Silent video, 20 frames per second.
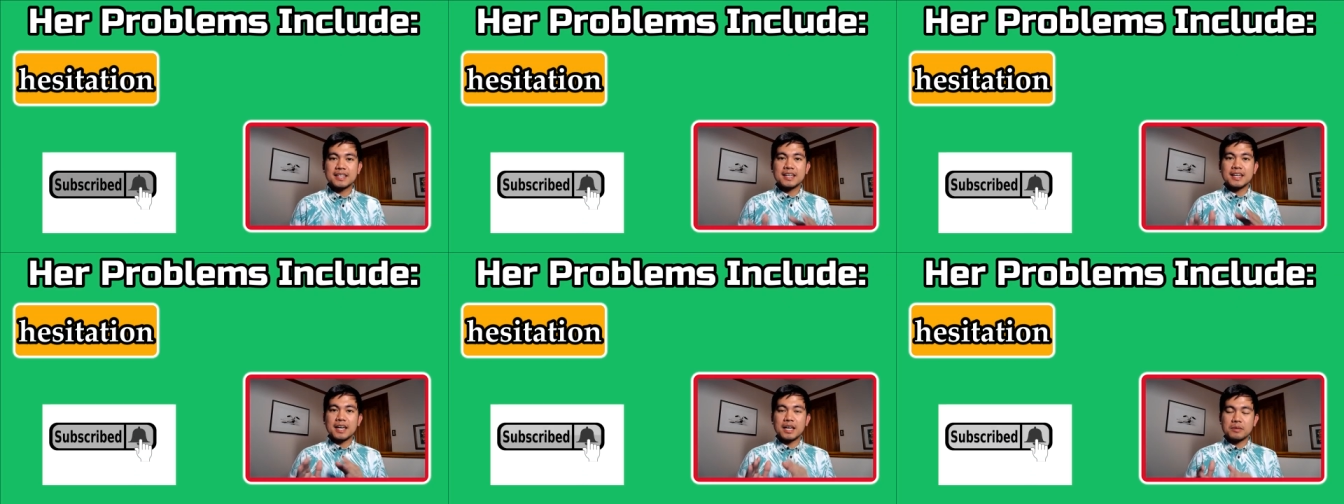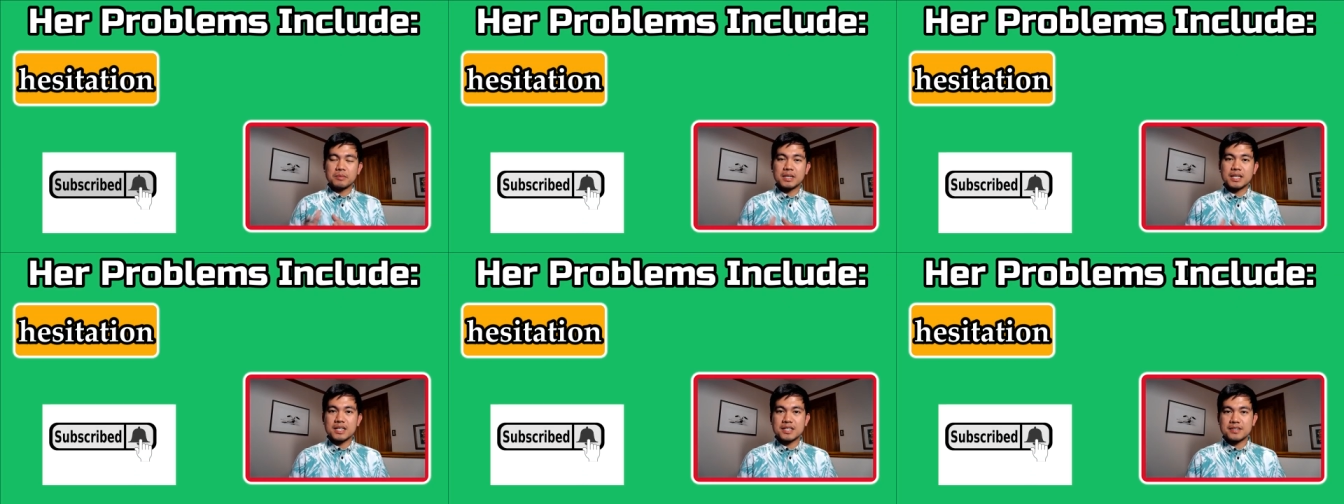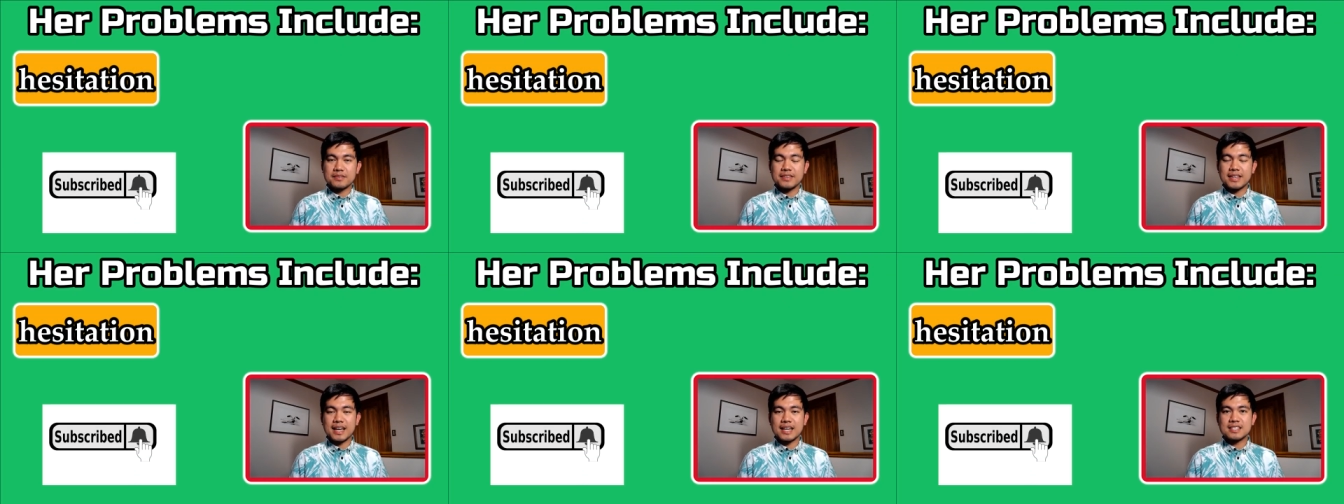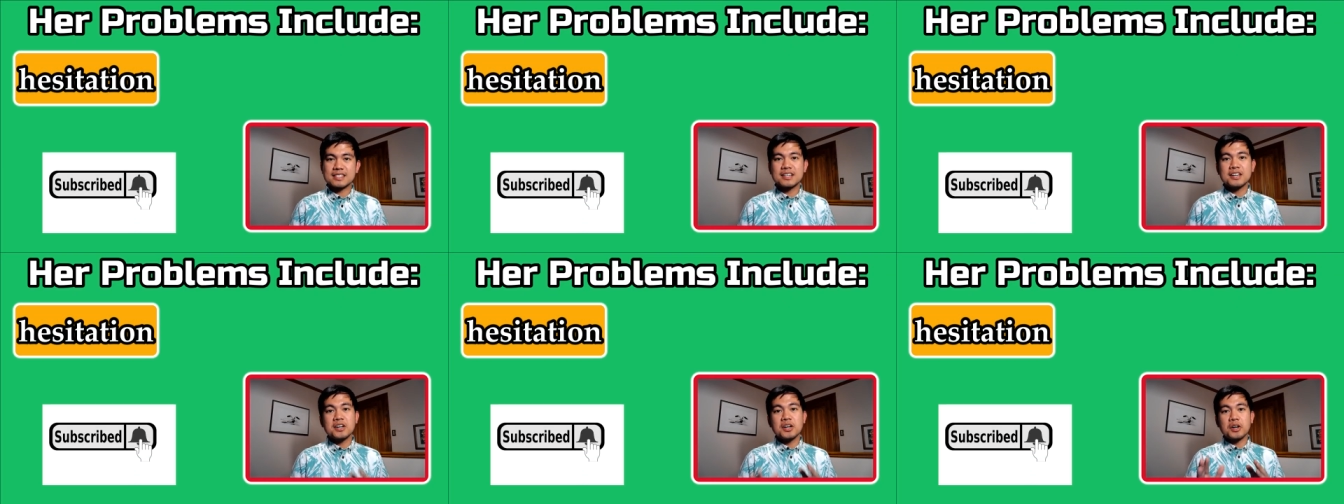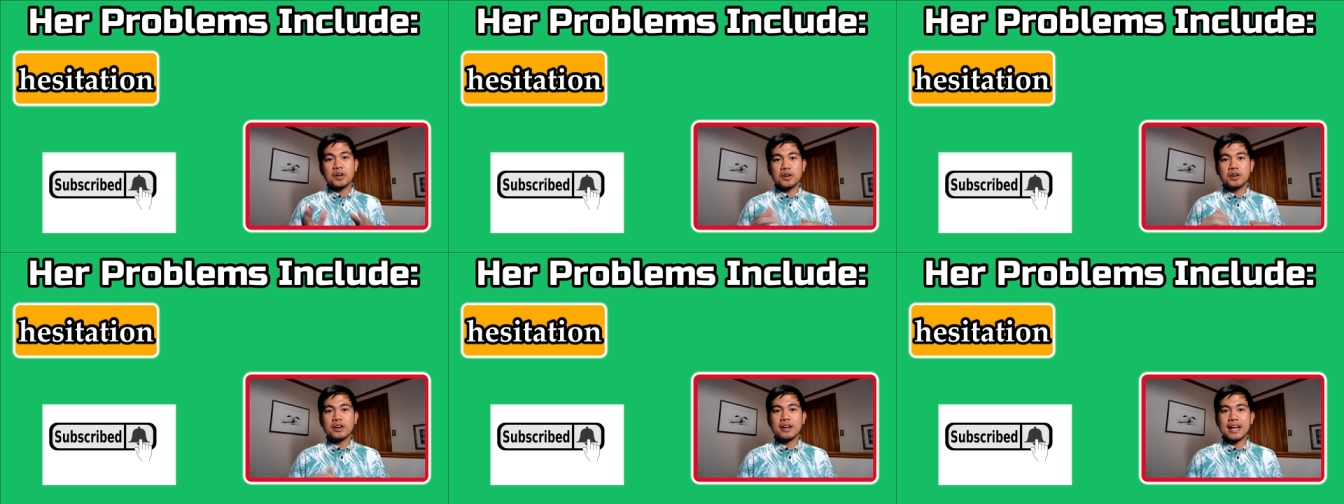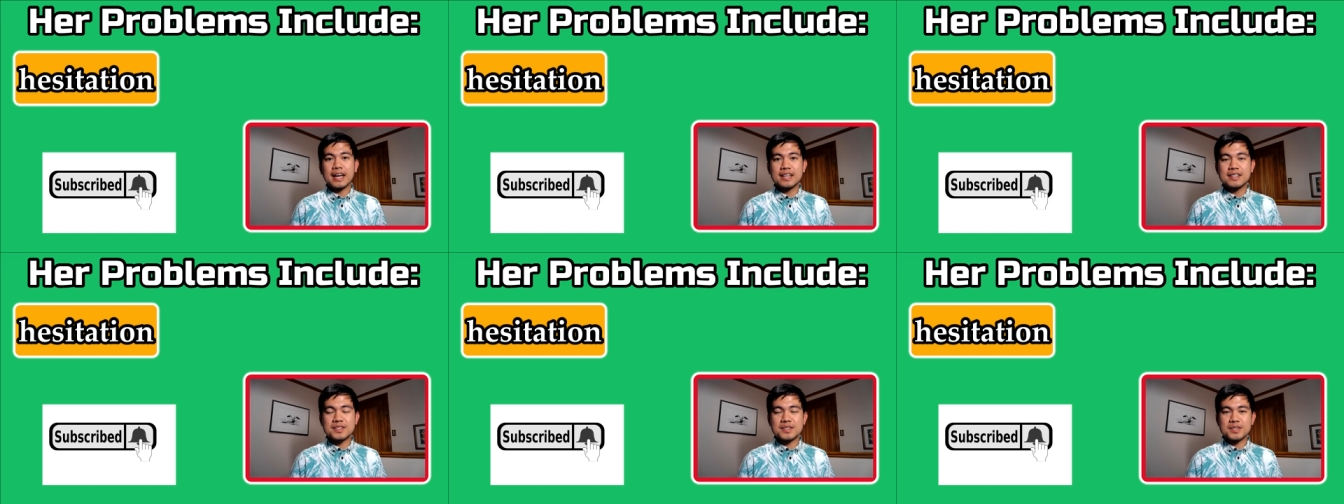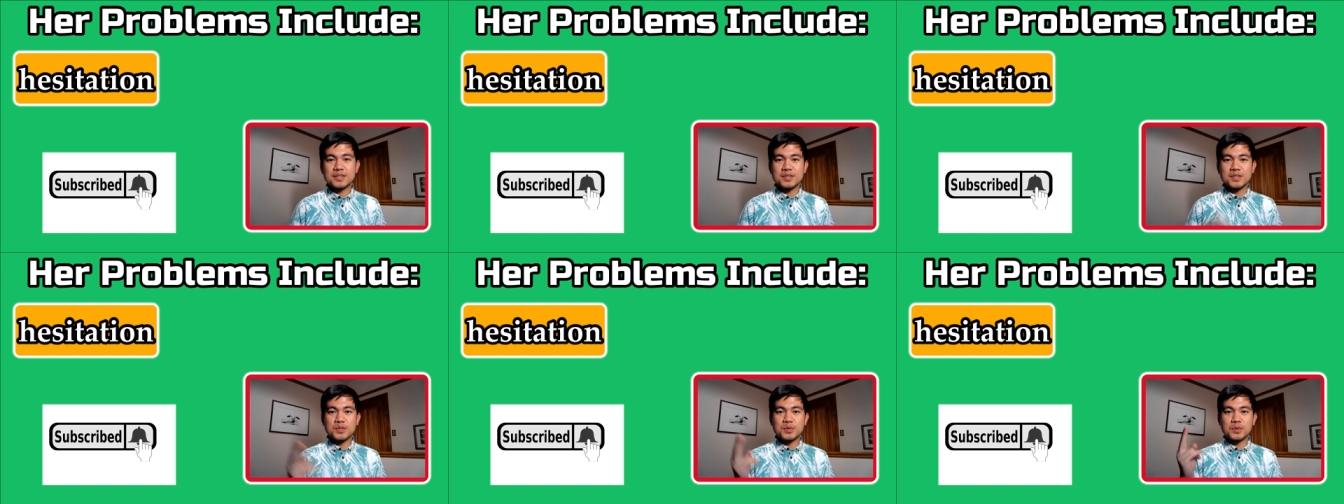and because of that, her
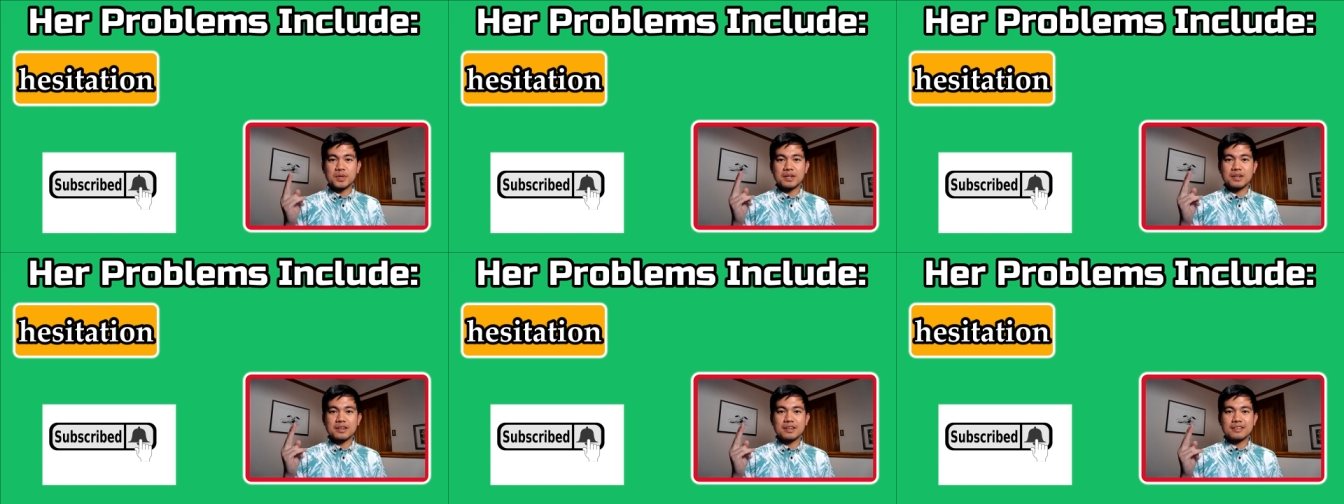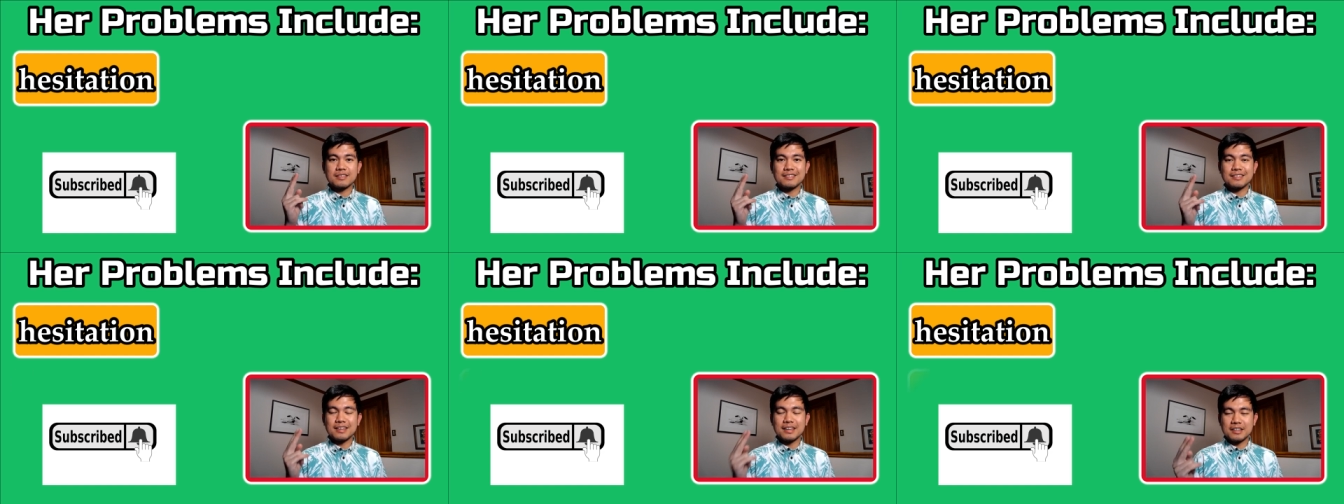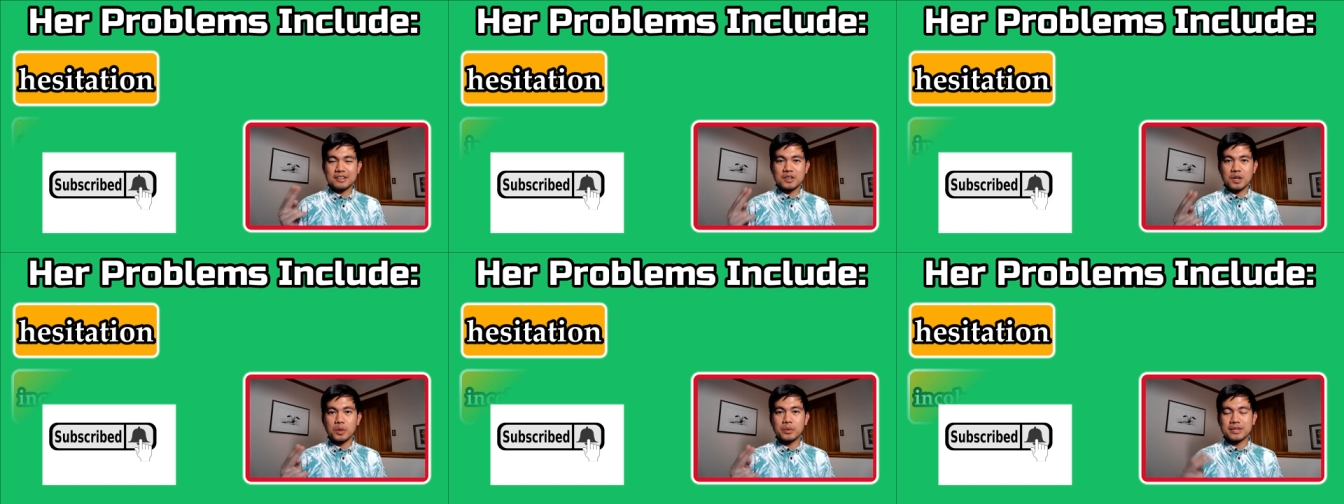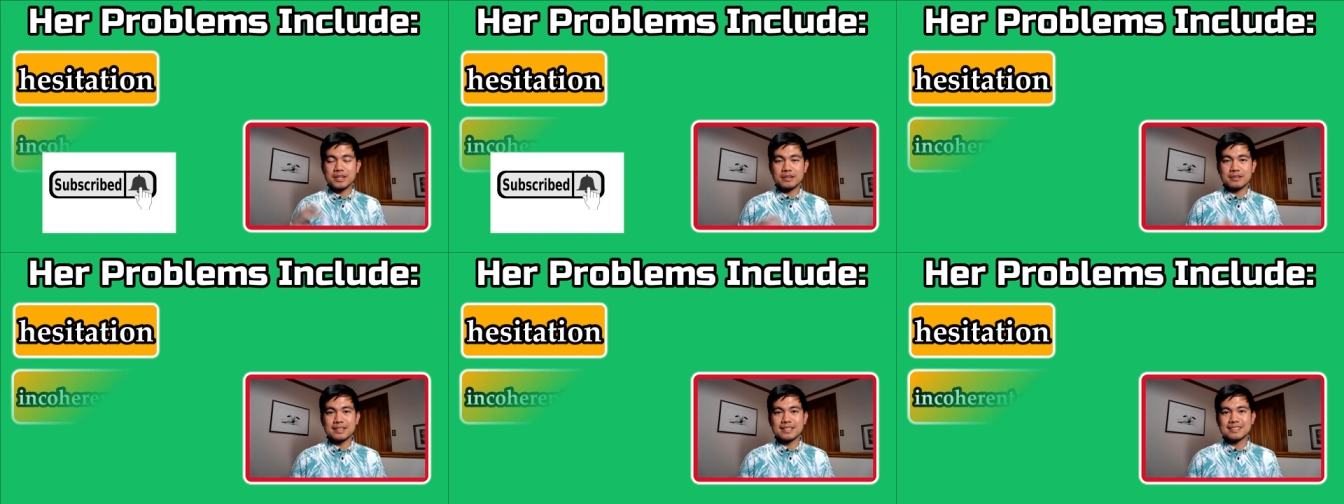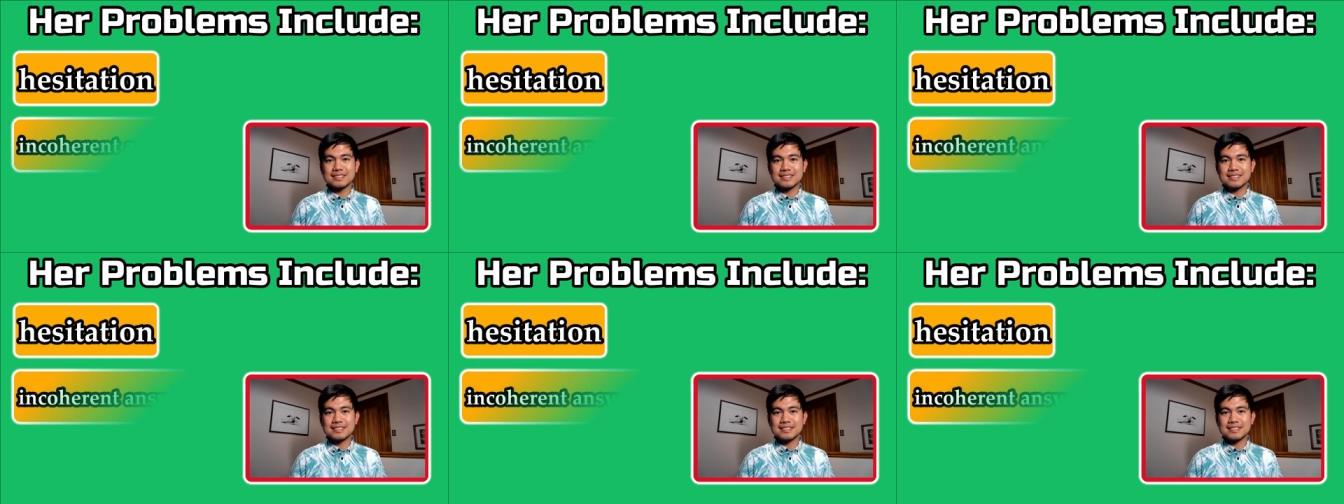answers were incoherent.